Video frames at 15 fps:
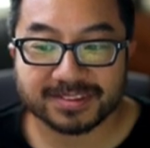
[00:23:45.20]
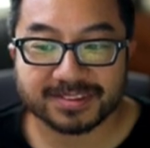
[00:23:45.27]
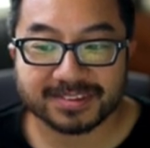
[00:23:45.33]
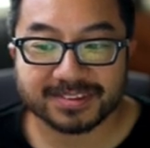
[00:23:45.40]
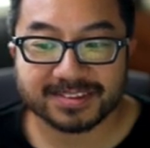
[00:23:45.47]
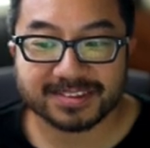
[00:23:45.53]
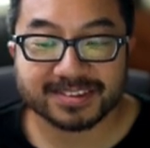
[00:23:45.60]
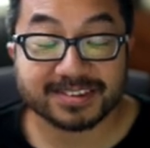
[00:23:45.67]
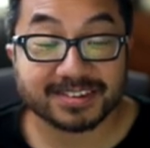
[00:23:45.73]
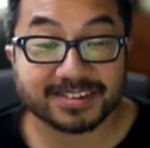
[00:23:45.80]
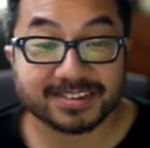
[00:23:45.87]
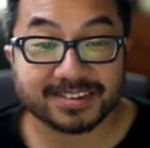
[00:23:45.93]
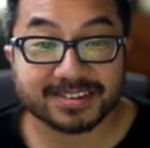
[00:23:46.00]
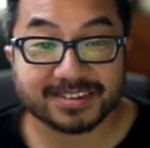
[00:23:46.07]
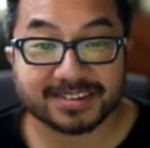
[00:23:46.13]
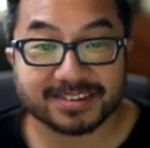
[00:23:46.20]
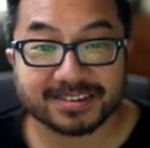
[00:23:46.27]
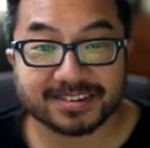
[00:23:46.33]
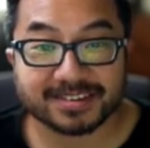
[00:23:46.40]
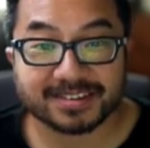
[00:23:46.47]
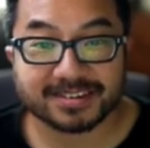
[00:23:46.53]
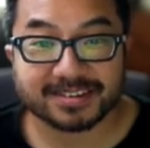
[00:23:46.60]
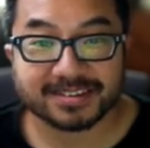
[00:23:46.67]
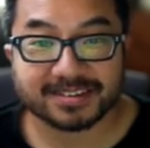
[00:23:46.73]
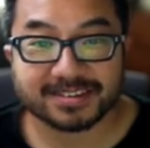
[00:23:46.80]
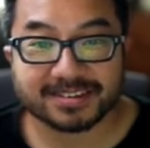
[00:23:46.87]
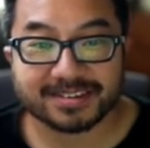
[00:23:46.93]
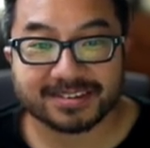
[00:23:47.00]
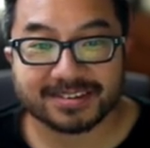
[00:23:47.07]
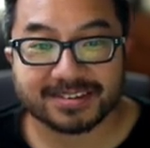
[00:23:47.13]

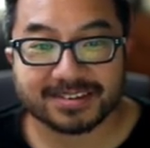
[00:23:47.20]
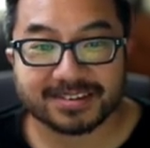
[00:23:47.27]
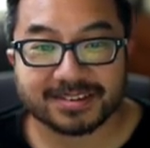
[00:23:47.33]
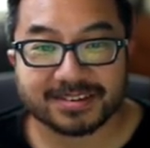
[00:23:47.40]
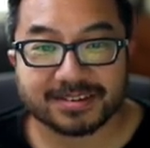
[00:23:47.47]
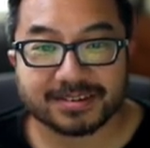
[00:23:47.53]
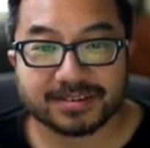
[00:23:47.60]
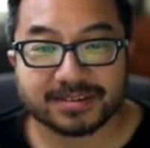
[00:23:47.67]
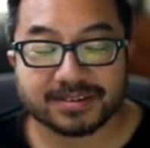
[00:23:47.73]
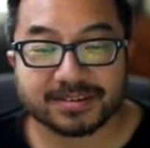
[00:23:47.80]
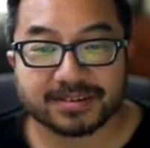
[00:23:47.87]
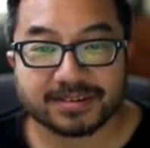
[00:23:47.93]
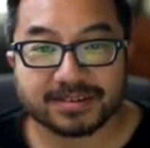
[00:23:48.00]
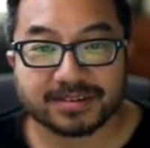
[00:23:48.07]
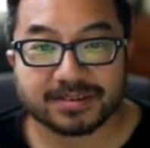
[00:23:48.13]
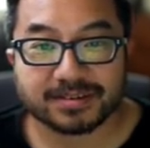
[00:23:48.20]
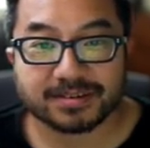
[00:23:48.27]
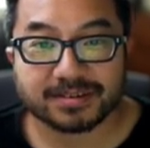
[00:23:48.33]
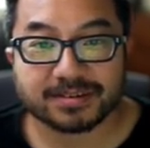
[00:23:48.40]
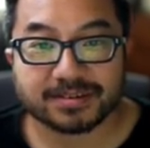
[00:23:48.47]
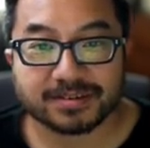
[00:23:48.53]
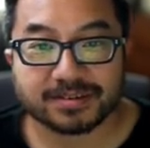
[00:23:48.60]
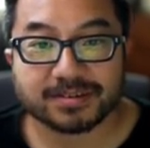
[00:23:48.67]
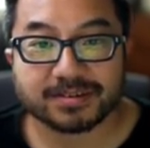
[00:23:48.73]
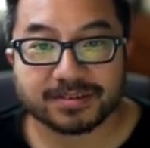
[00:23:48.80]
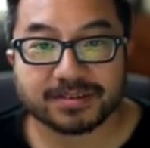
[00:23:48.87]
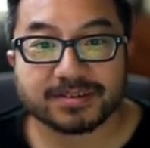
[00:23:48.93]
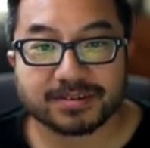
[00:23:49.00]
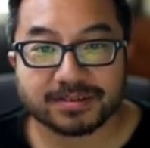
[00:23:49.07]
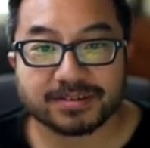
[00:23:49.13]

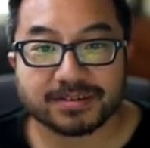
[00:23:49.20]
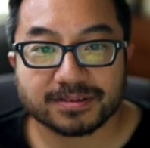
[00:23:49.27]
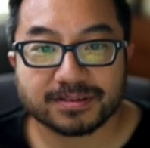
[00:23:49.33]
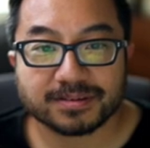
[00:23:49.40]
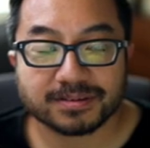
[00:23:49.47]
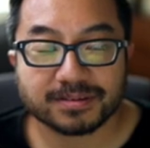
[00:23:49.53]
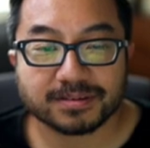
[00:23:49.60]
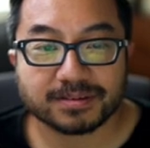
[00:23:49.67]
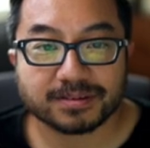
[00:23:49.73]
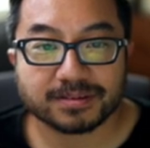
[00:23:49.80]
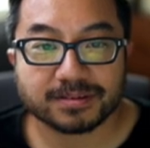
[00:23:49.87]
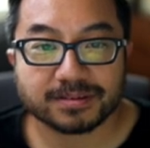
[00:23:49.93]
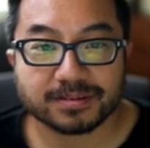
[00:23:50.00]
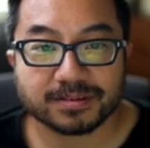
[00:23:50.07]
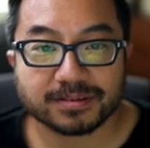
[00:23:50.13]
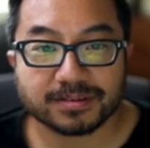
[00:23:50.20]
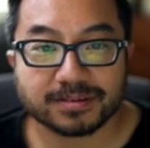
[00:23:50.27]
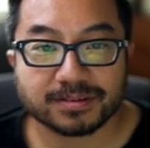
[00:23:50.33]
The person shown says nothing.